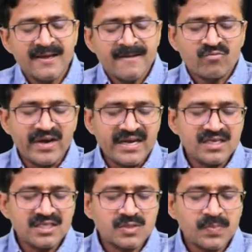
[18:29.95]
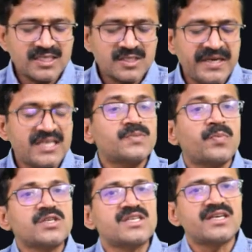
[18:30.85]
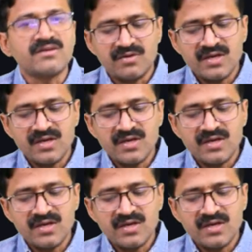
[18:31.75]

When displacement is positive,